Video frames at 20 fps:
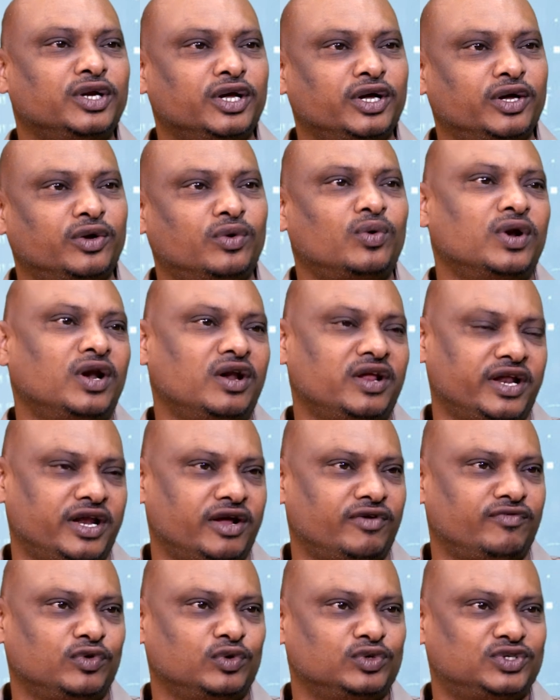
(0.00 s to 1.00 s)
a rural
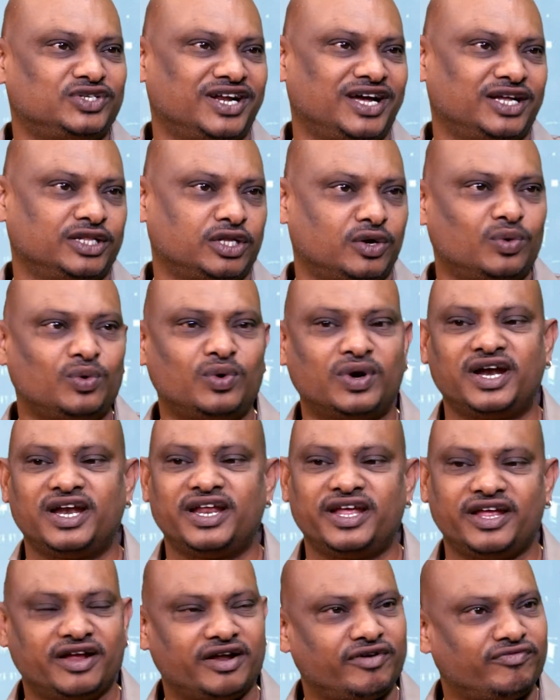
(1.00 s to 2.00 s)
area of Gujarat, or rural
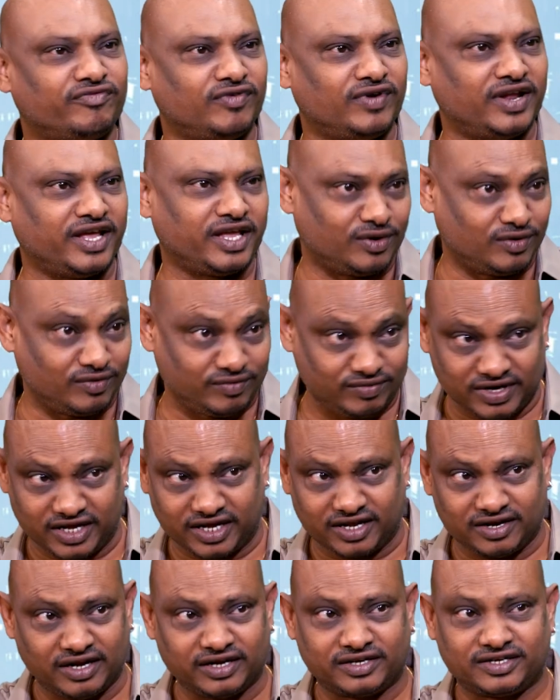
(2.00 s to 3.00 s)
area of, like
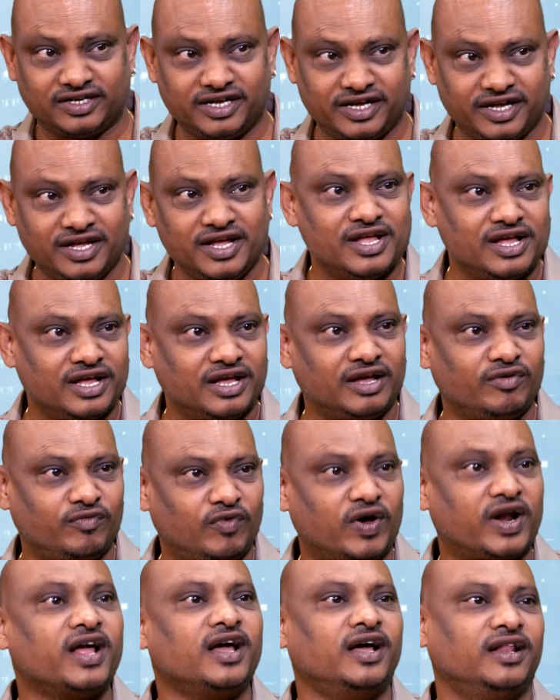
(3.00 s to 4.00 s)
let's say
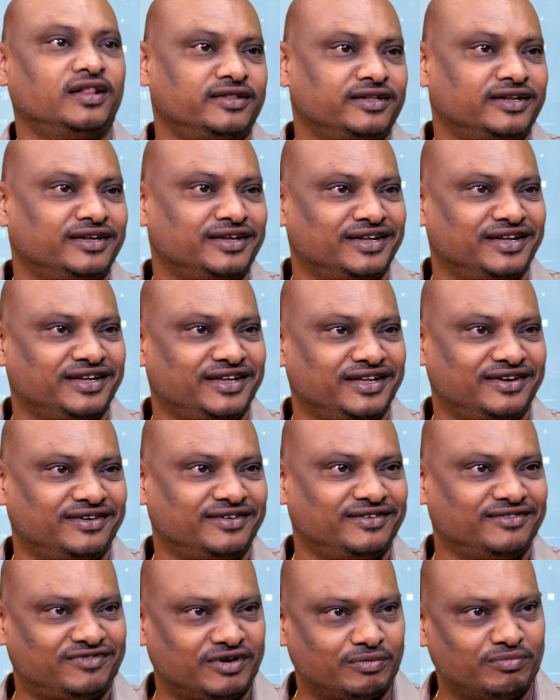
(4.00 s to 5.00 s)
Warangal,
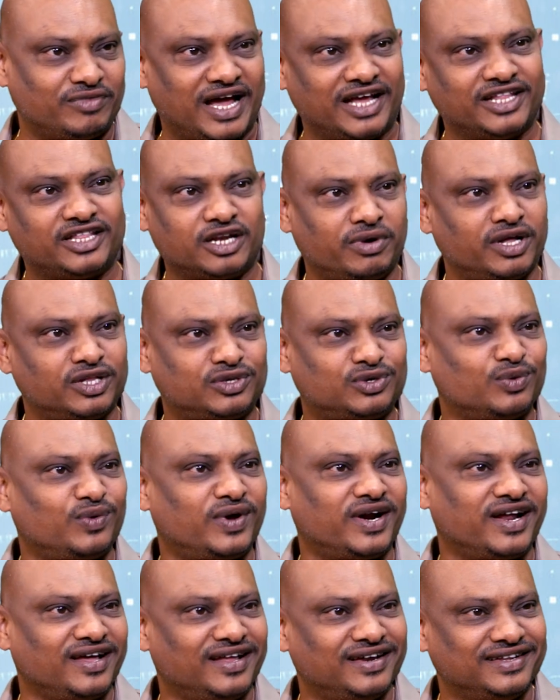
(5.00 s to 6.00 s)
from Hyderabad to
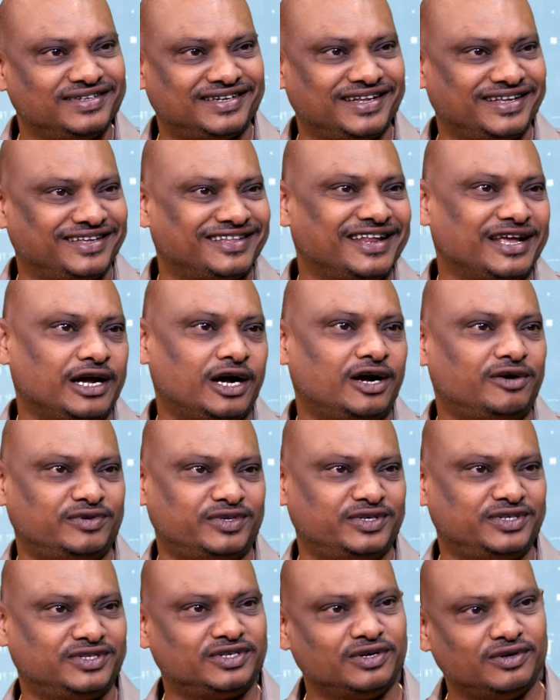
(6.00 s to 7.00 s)
Warangal is like 3
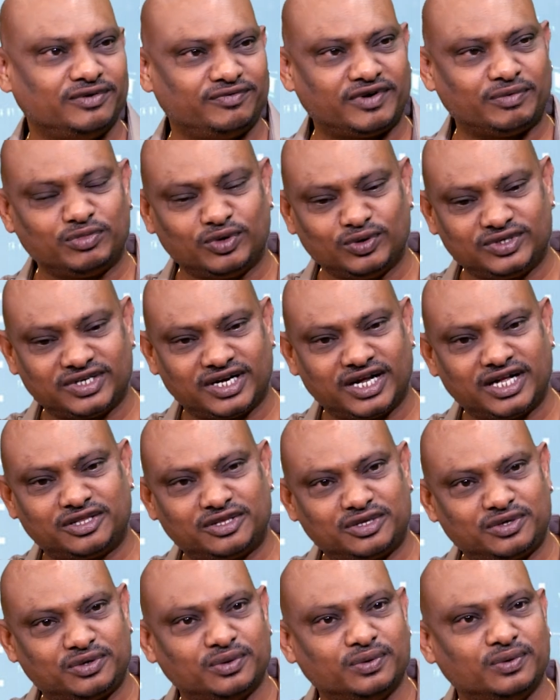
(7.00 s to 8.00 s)
hours. So from Gujarat
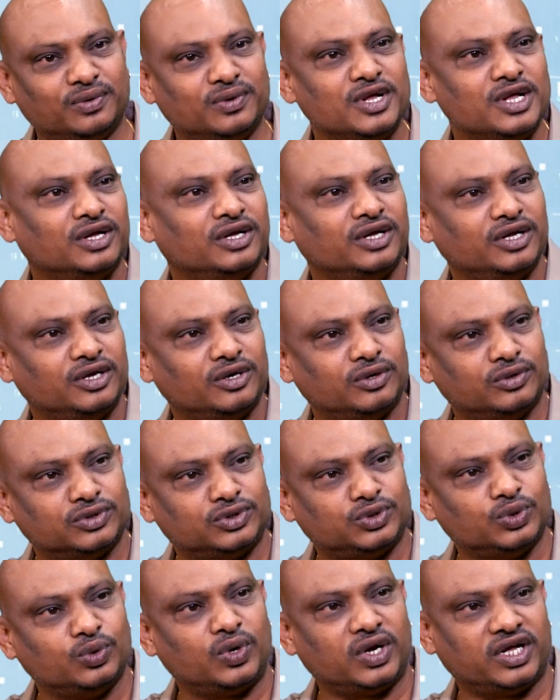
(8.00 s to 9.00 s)
to
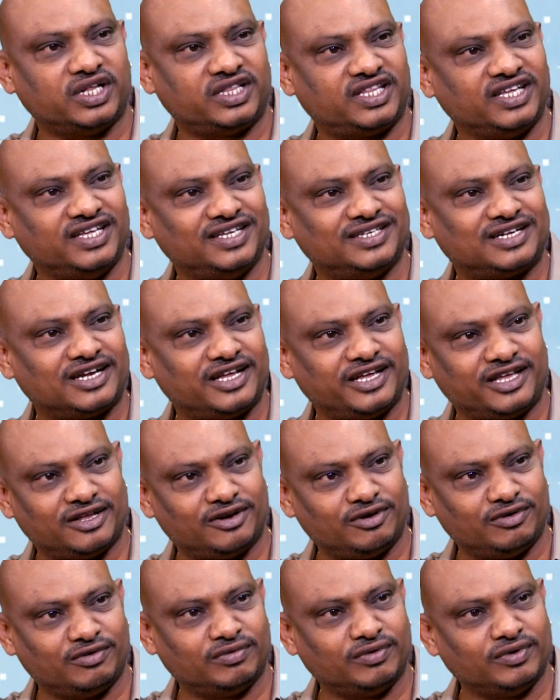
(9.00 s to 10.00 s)
Surat is like
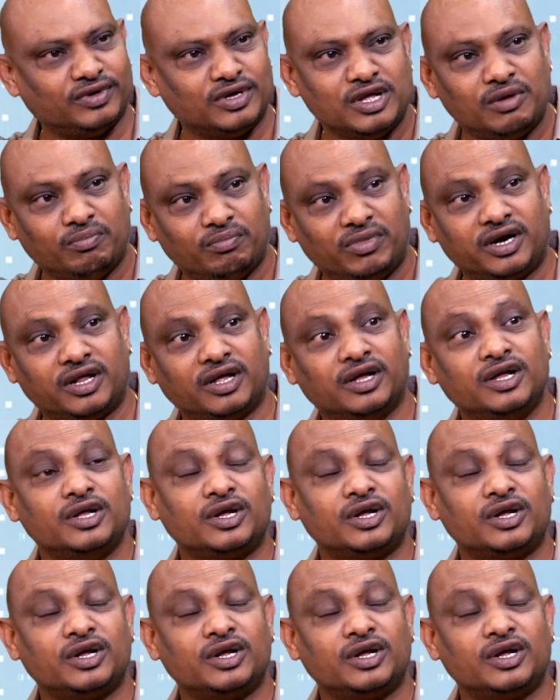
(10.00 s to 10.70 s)
but